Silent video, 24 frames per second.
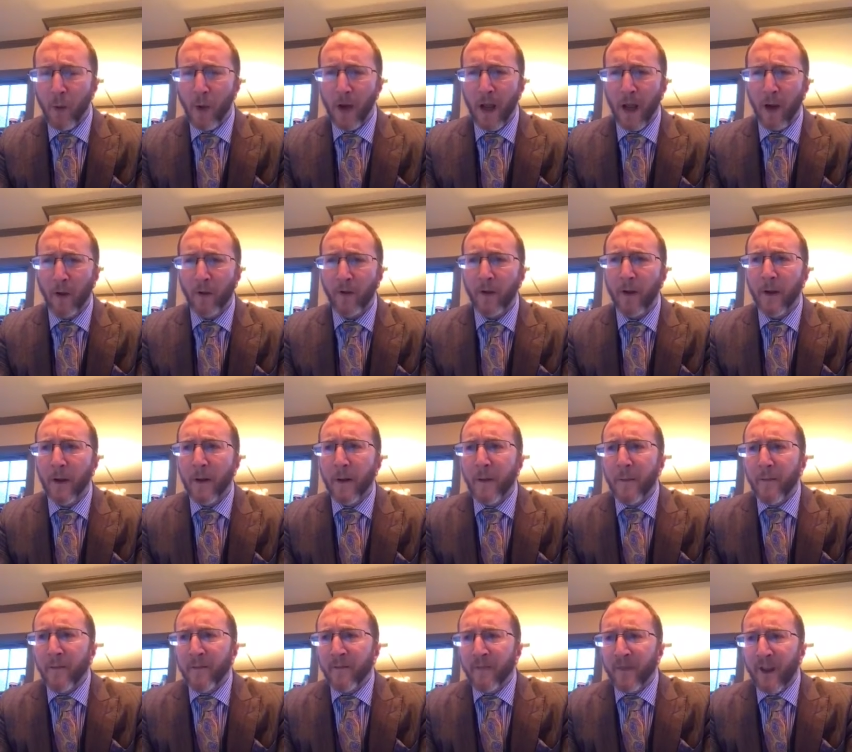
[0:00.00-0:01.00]
put out
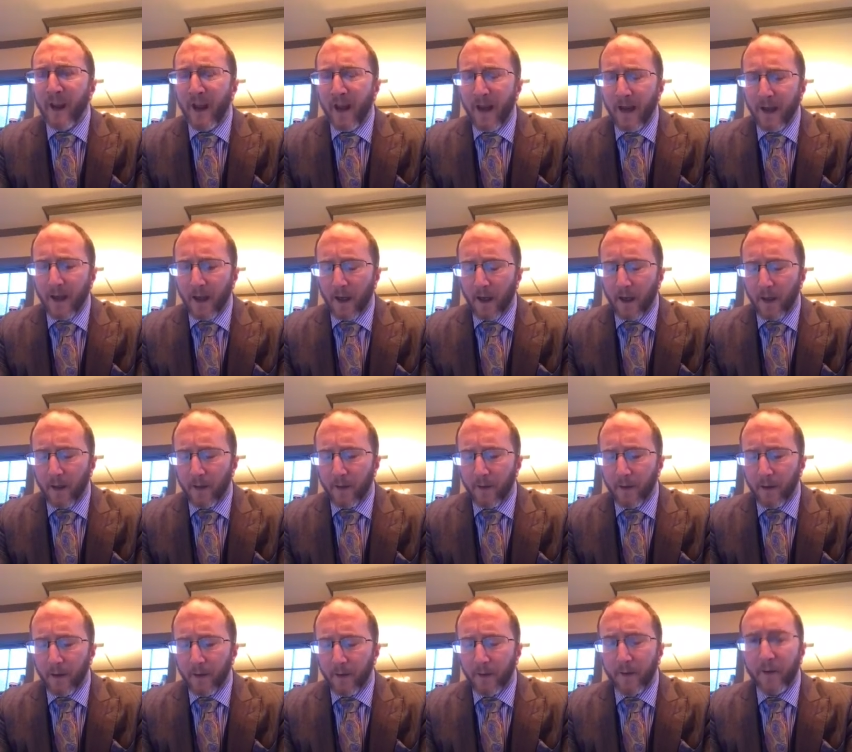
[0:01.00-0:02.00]
a, a
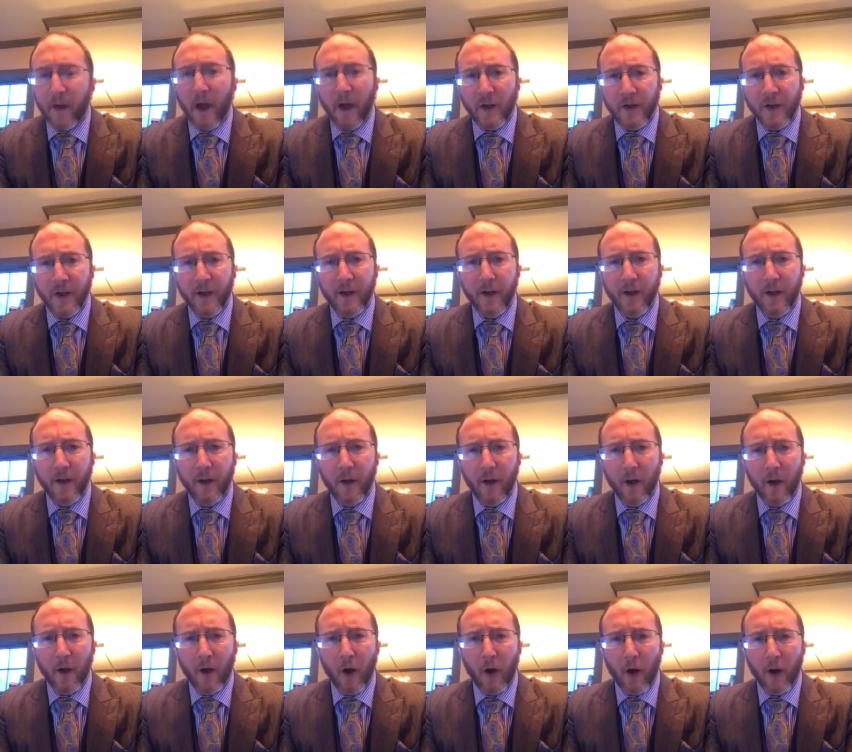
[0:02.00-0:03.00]
discussion
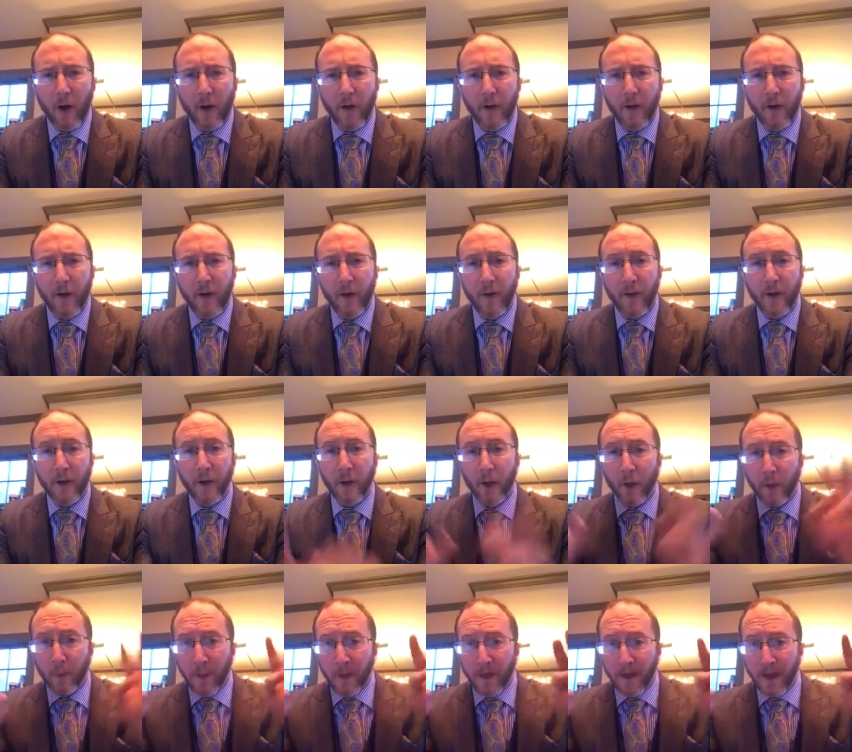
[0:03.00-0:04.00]
on the
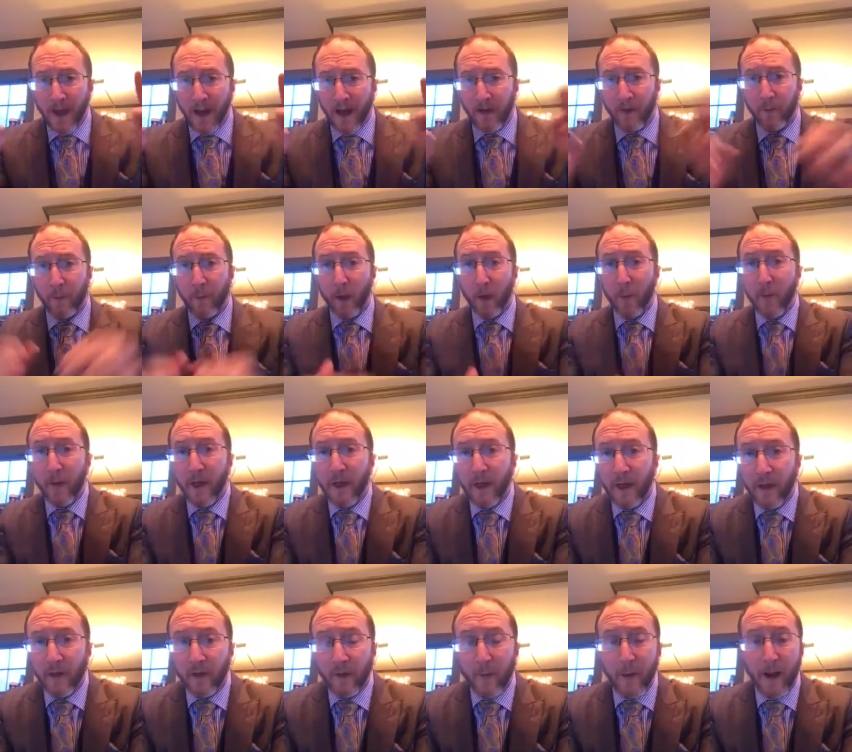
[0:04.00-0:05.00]
European expert
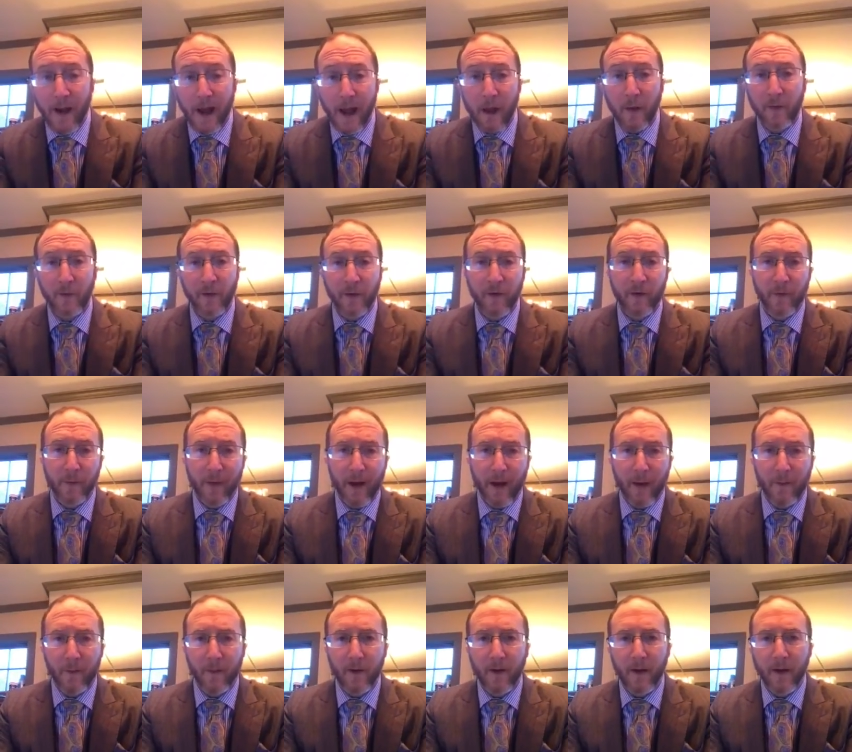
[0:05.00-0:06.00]
opinions about
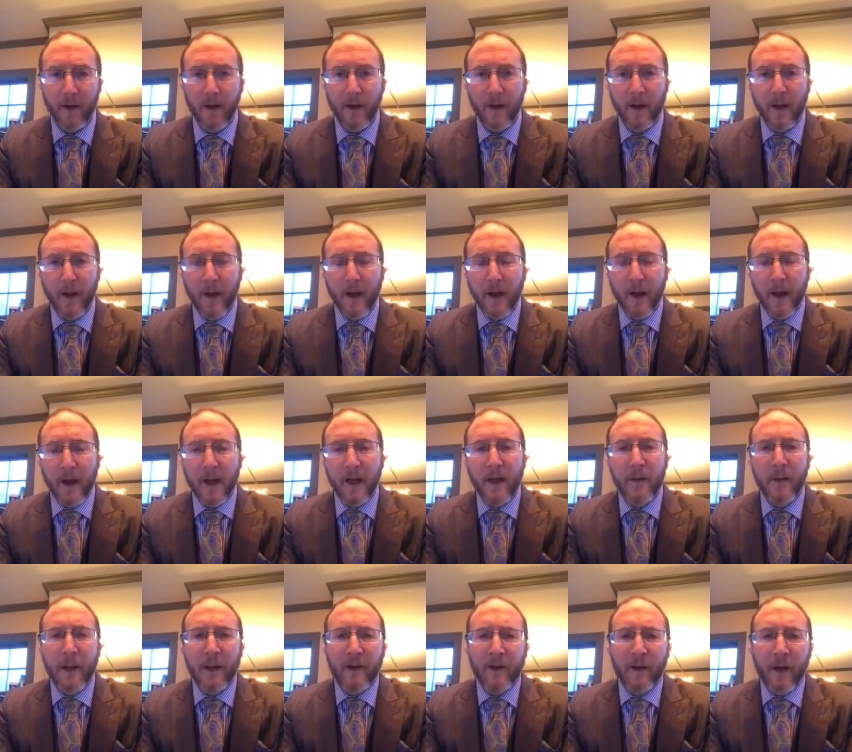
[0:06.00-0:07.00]
alemtuzumab. And
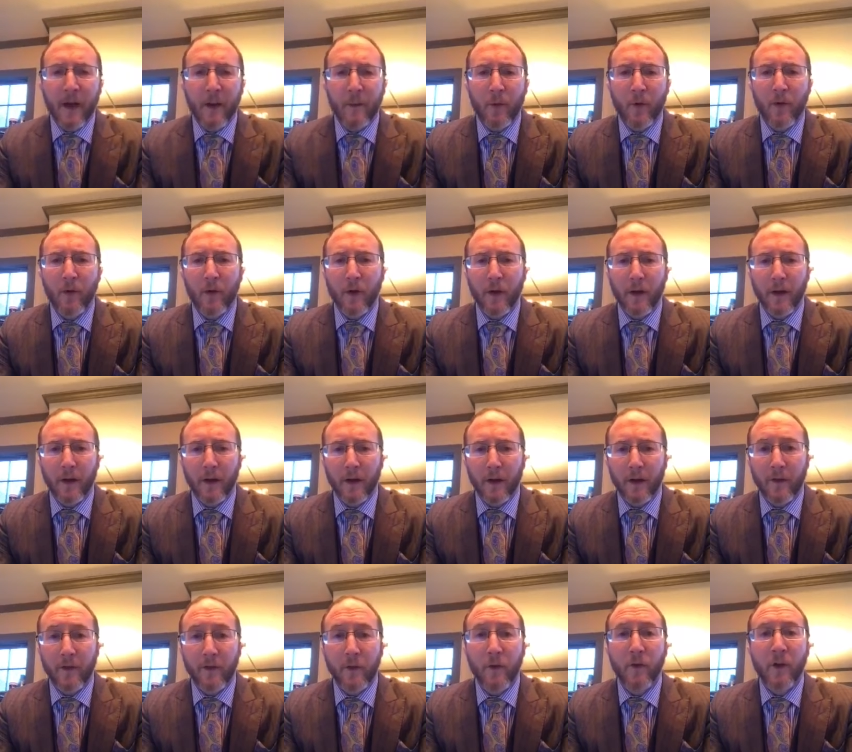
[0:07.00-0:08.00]
he makes a couple uh,
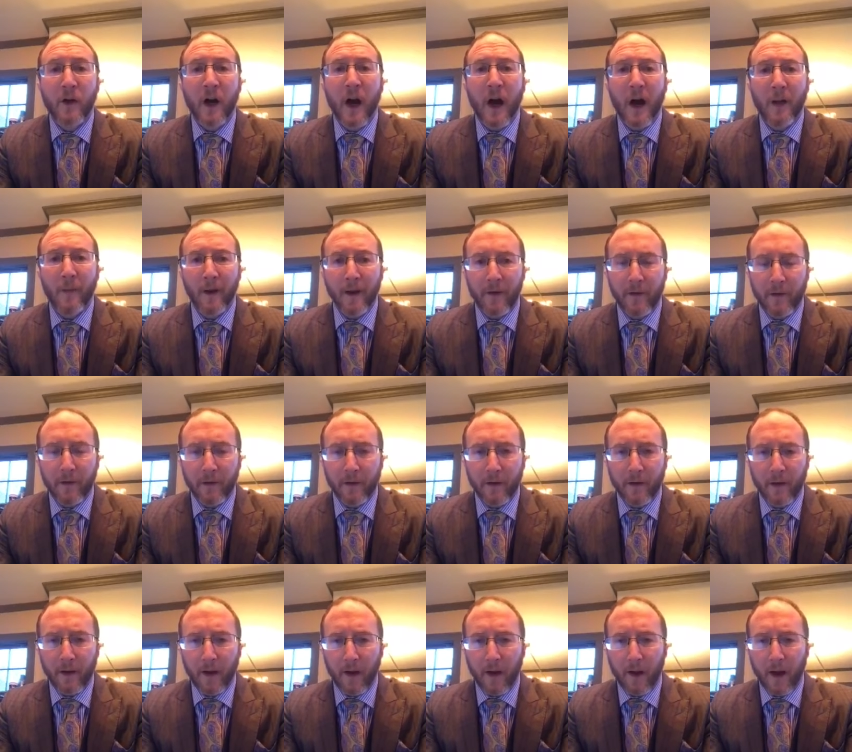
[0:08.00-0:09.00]
astute comments,
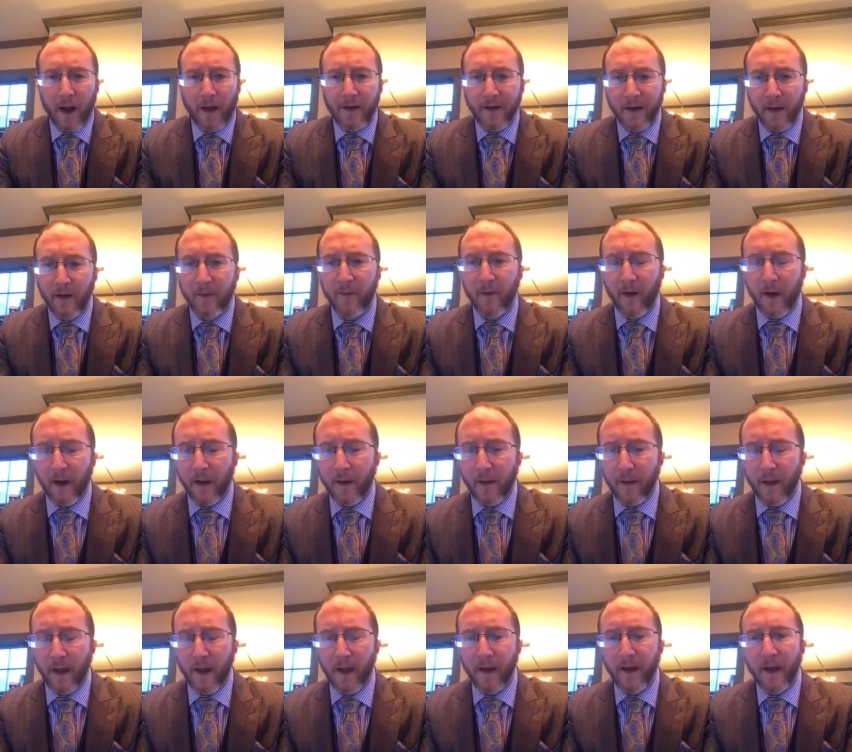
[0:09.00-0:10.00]
uh,
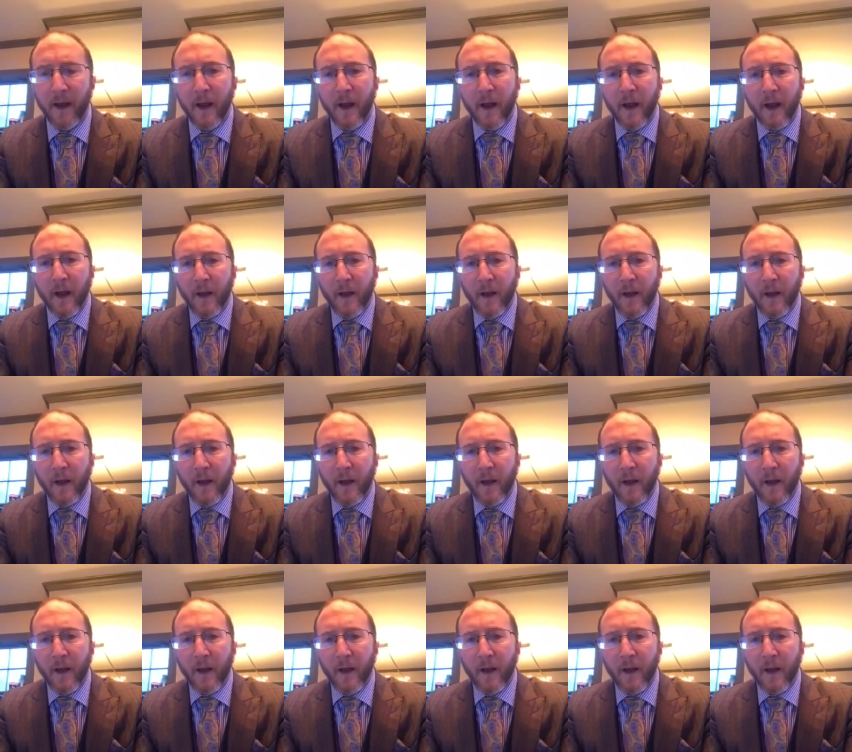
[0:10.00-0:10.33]
identifying that